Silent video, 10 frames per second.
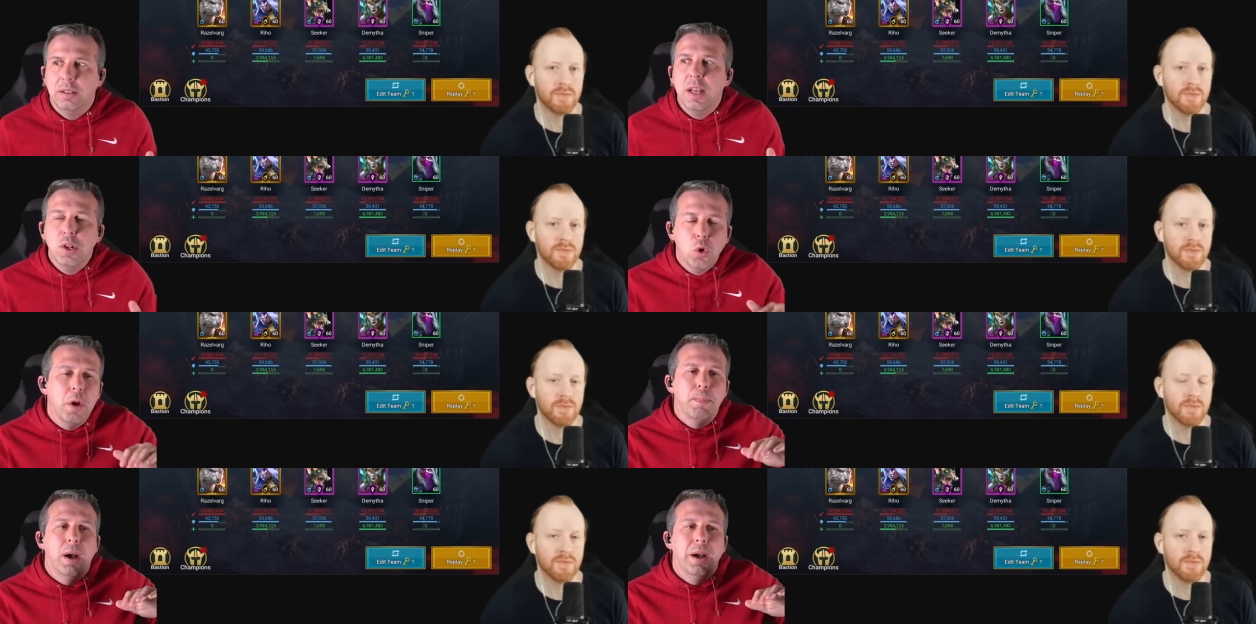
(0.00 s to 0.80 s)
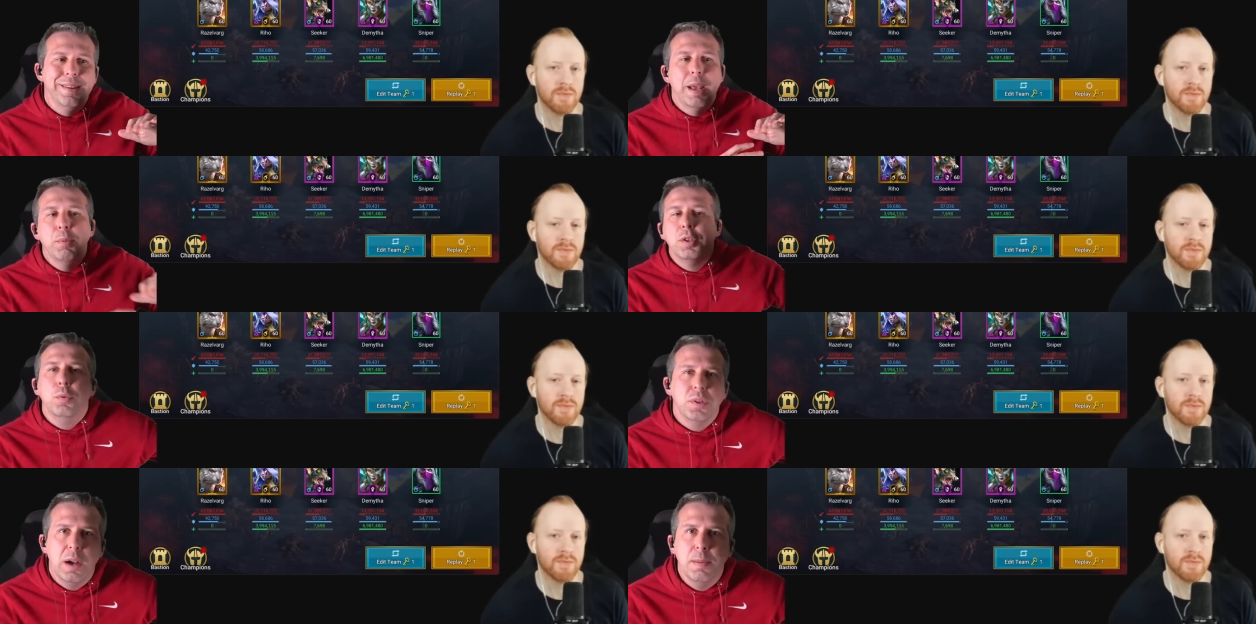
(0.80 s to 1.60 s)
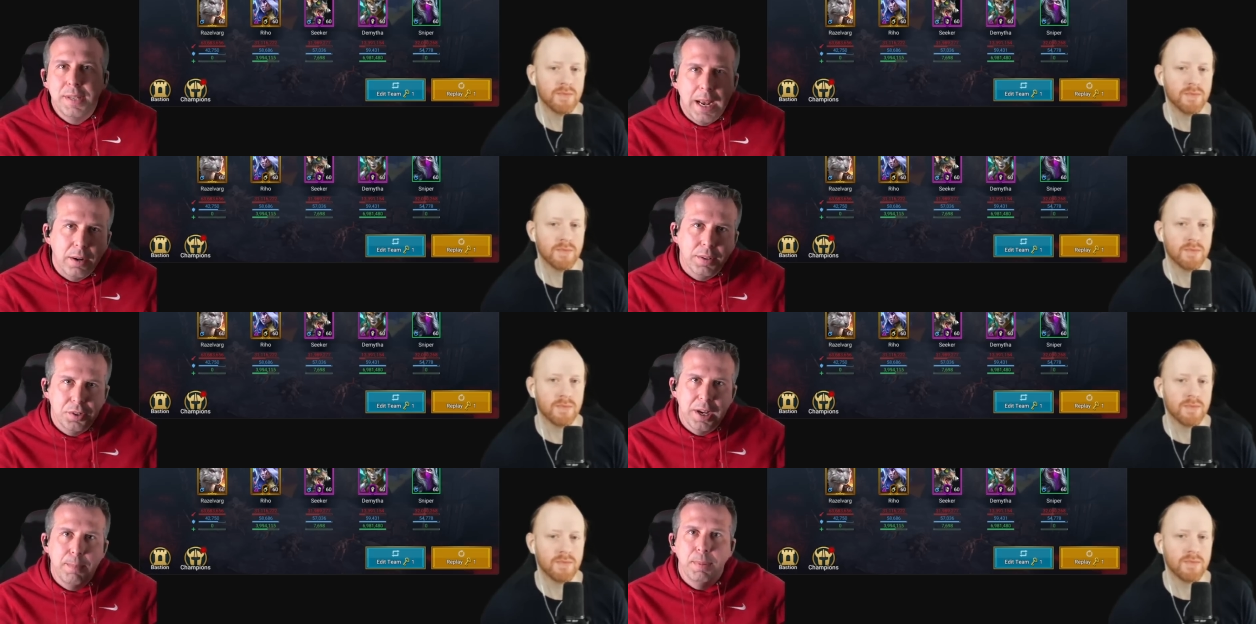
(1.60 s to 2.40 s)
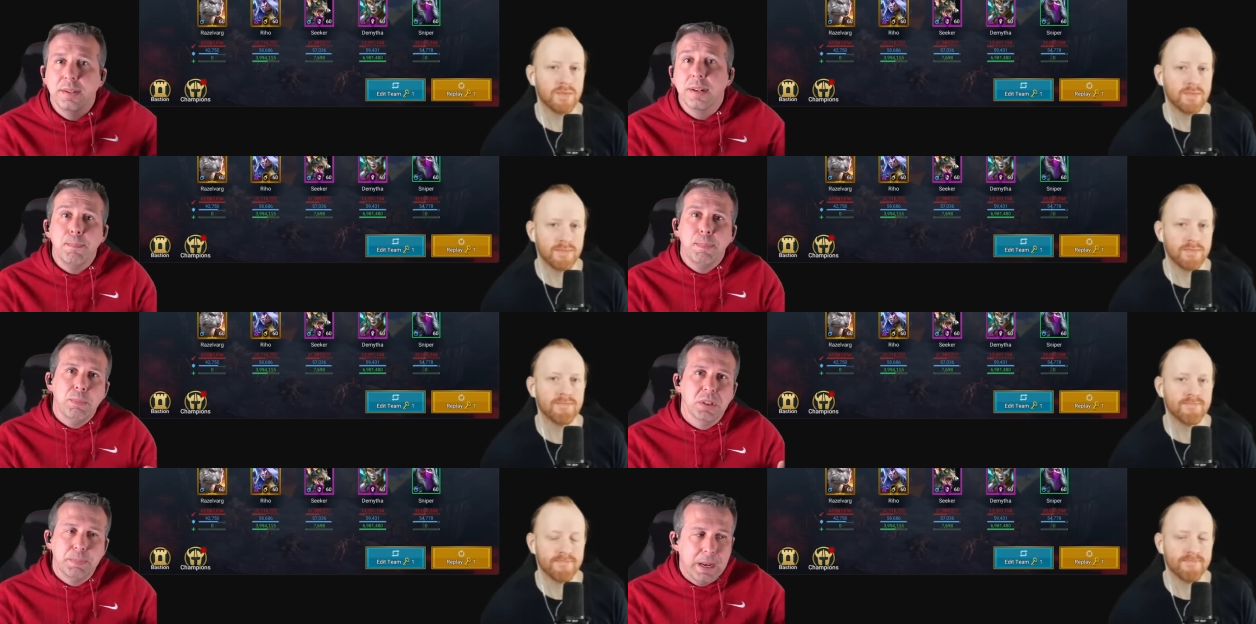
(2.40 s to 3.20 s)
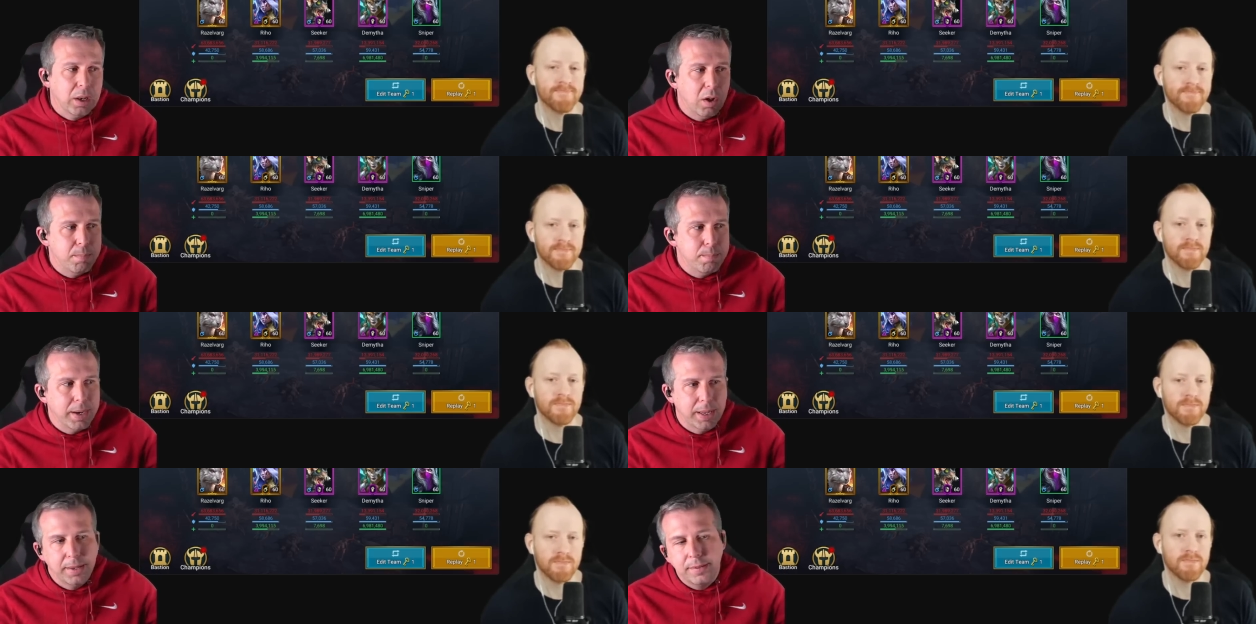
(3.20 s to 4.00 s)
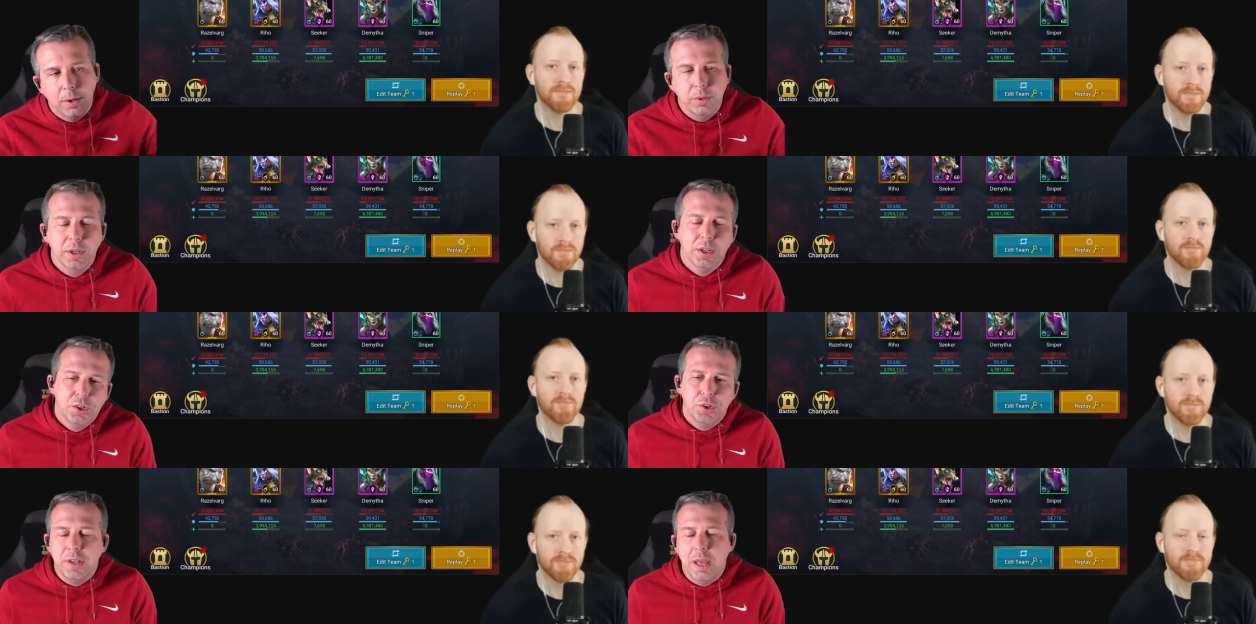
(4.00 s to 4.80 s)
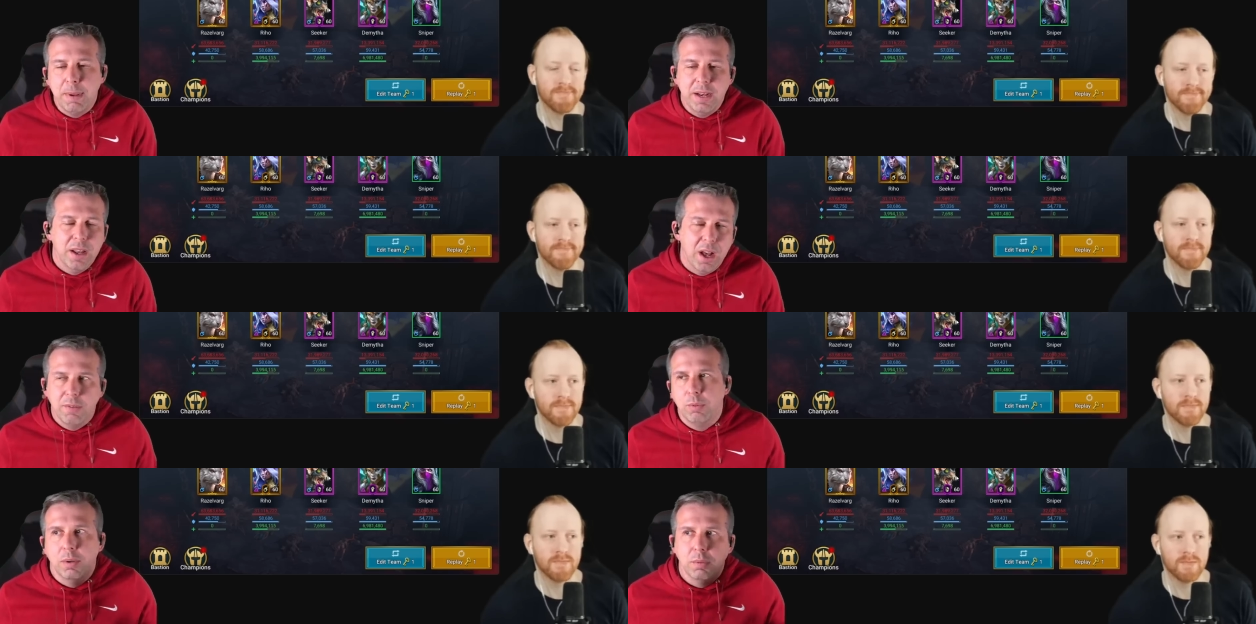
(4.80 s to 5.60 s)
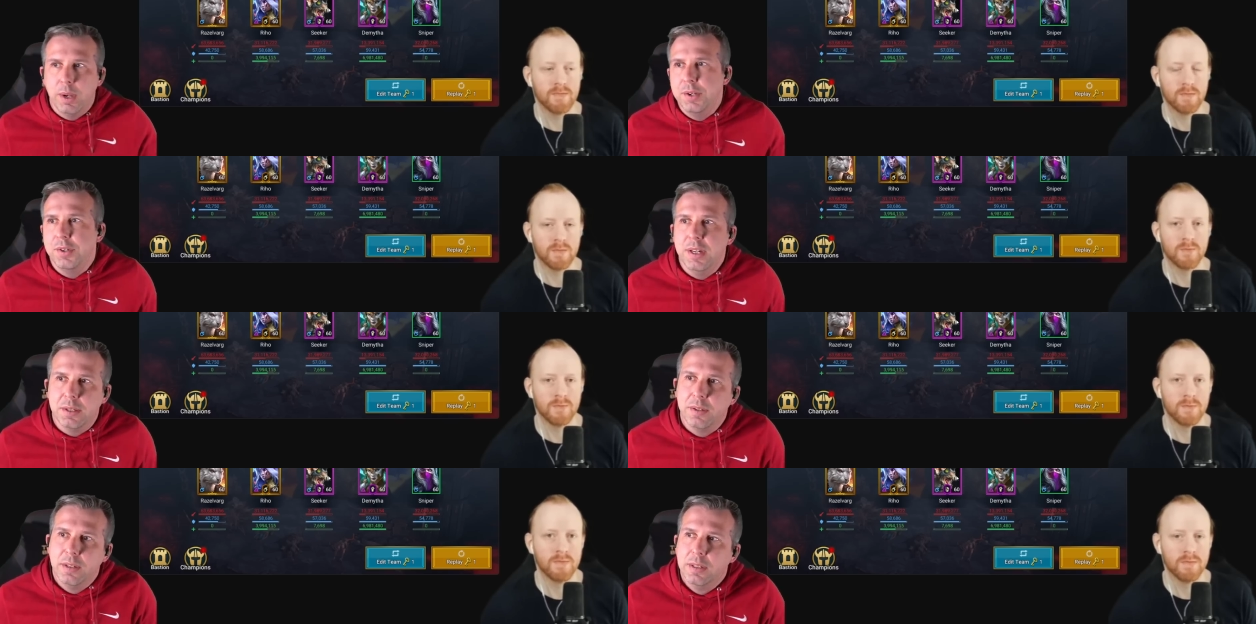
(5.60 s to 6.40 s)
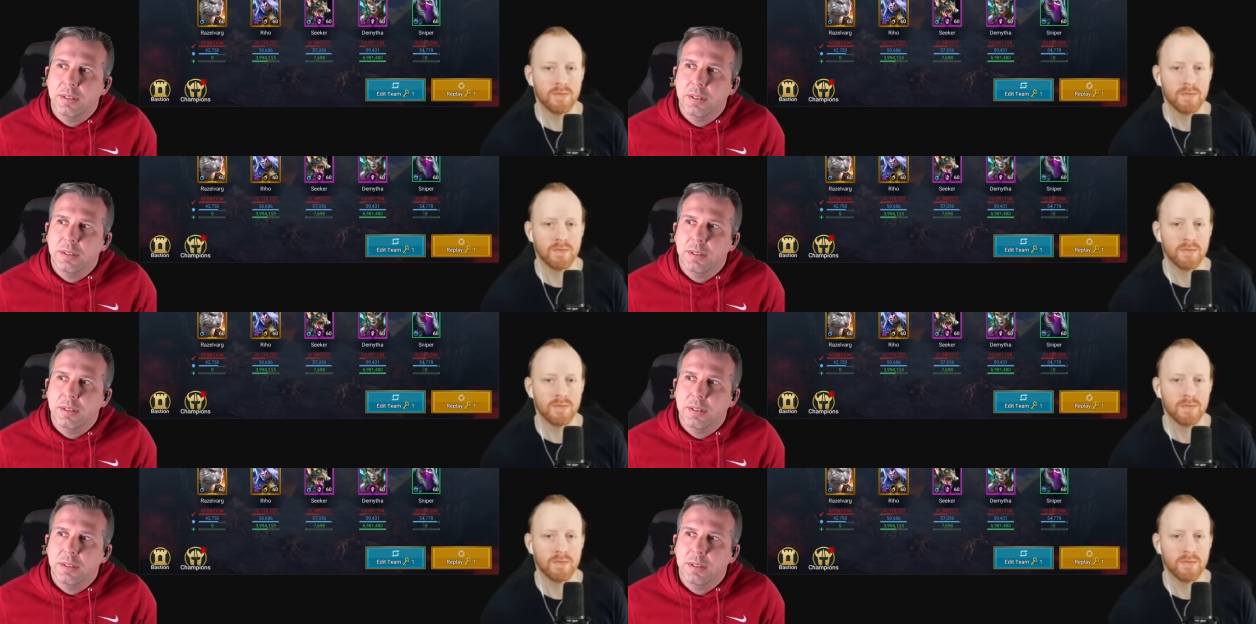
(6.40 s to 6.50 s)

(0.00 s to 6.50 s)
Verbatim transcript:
Speaker 1: The annoying part is they would do times 10 on these champions, and then people spent a lot of money. So should there be a nerf? Well, the question is